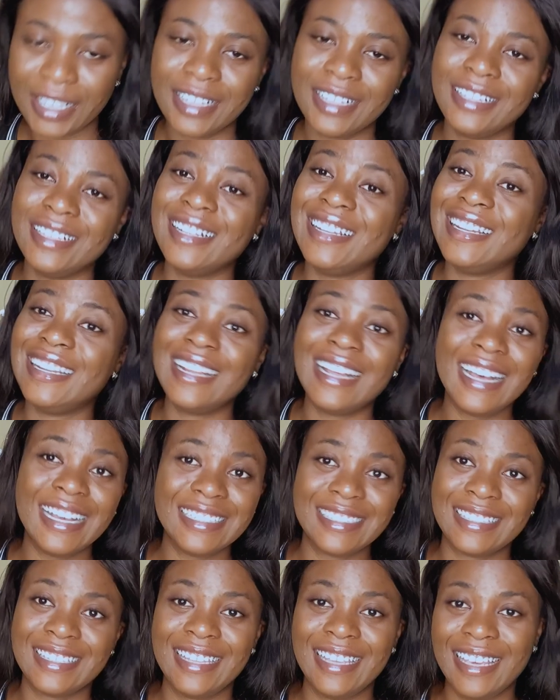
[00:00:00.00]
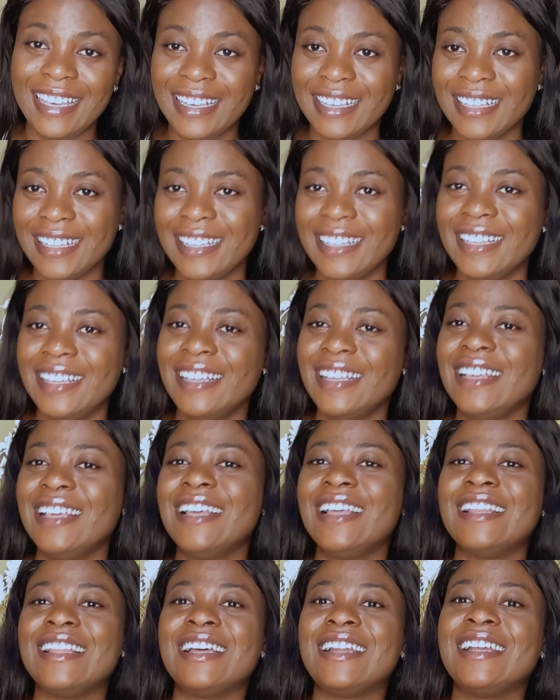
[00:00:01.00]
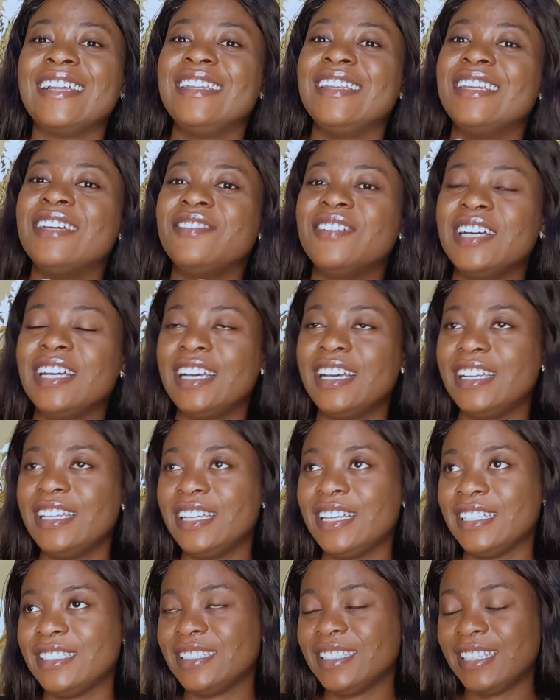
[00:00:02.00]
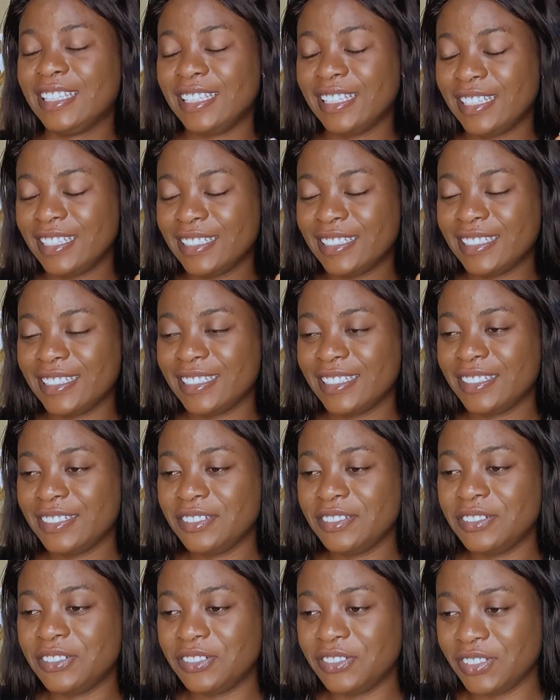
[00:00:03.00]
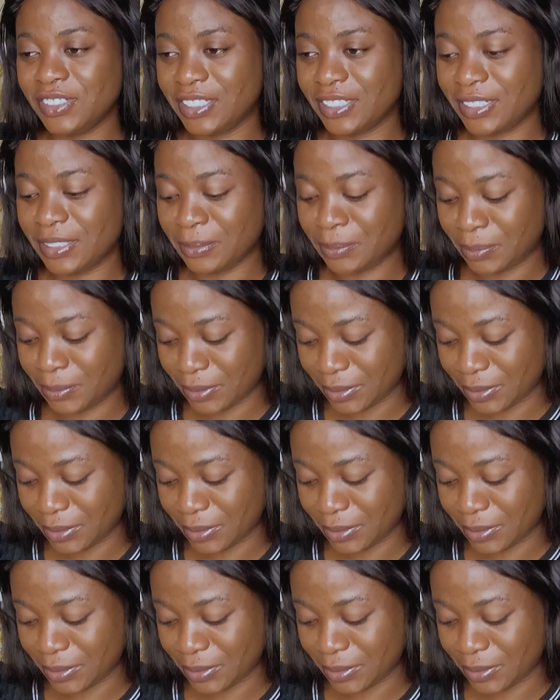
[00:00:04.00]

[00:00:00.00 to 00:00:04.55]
The last thing that I never had as a kid growing up